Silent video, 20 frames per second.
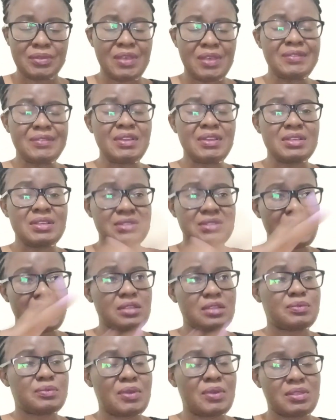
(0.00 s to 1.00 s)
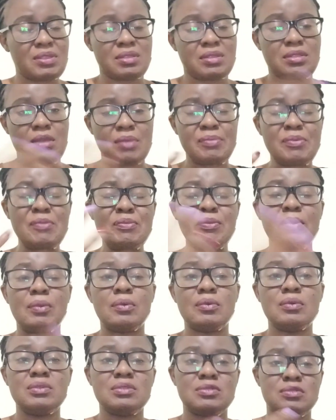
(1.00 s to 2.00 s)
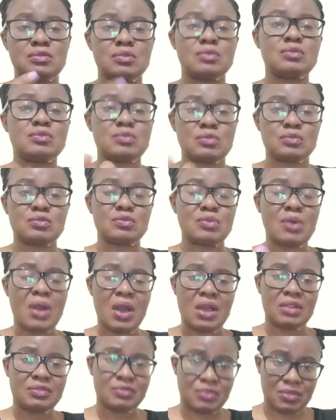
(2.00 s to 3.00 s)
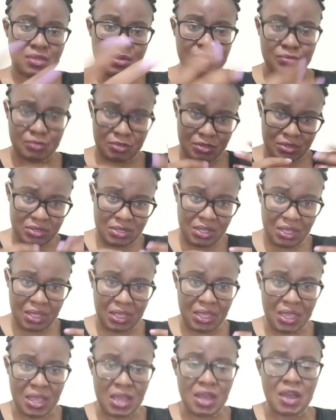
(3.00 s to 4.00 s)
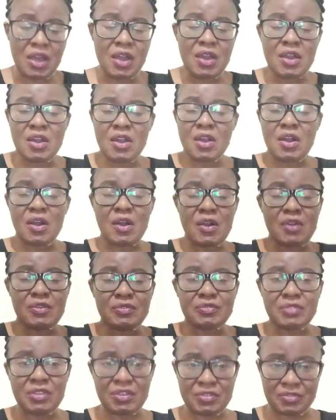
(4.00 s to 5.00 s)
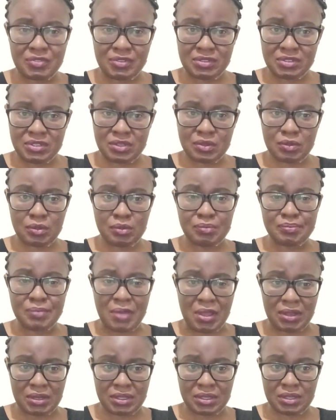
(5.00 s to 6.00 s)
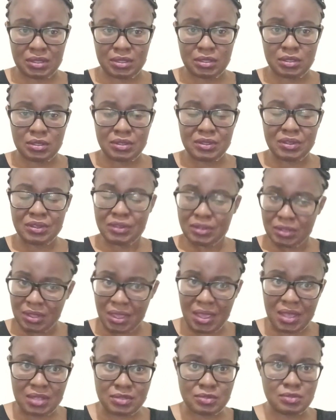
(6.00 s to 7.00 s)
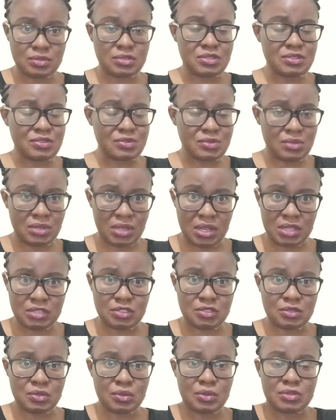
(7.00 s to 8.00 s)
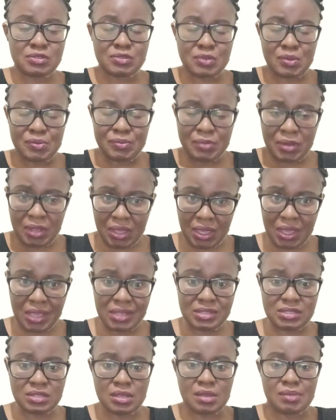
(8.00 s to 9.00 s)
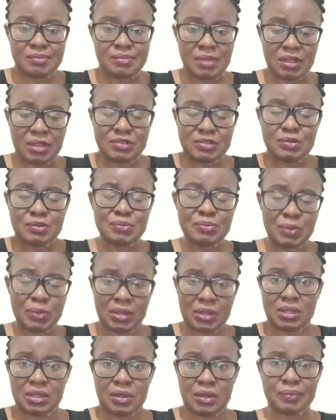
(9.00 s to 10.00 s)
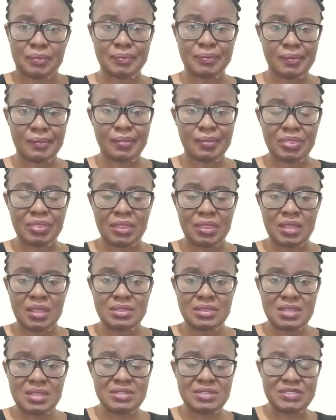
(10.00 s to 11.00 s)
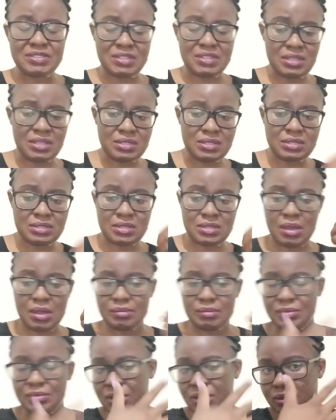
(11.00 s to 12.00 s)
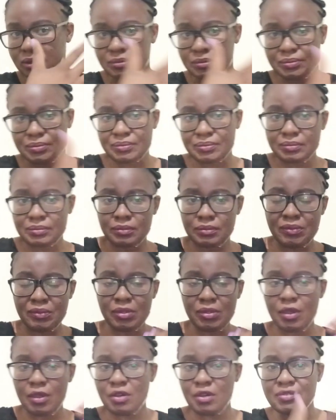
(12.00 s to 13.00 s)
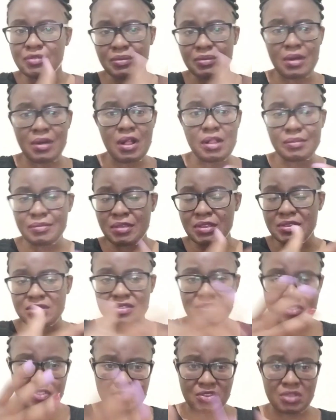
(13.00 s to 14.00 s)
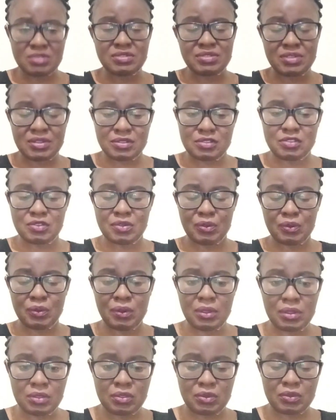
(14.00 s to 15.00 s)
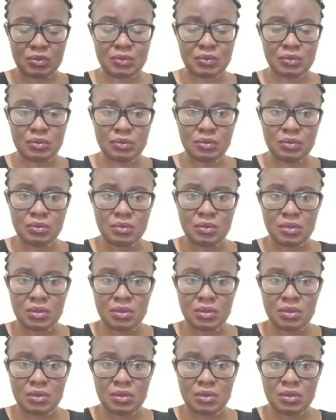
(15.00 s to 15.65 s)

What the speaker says: even aside weather, there are people who it's so hard for them to take care of their physical body. Yeah, so just to let you know, it's communicating mental breakdown. There's just some overwhelming stress that you're going through,